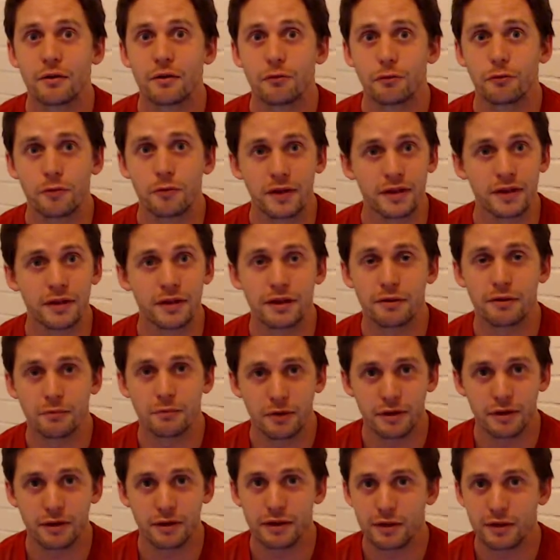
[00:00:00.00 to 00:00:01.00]
really,
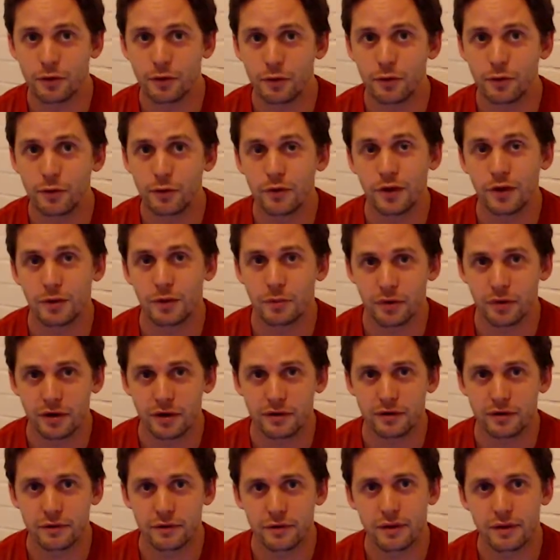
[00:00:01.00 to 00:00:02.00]
really cool,
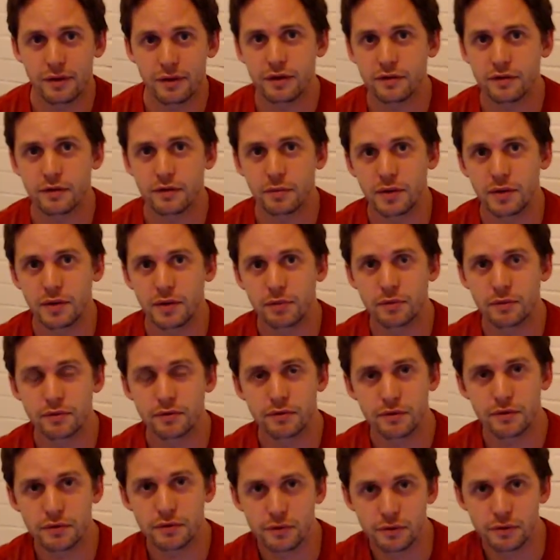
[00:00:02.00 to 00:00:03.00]
impressive things that people
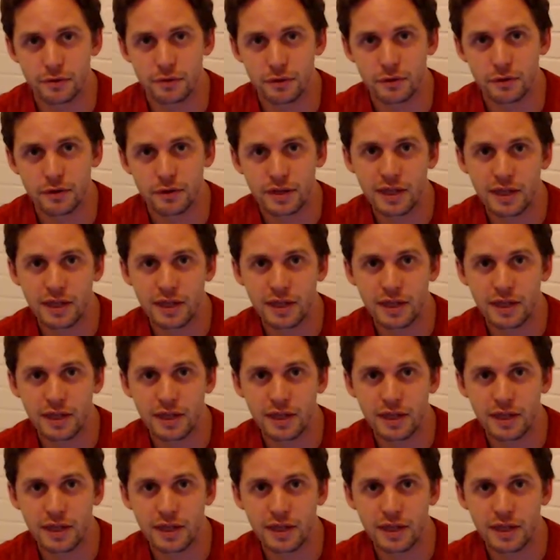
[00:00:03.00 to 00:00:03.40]
do,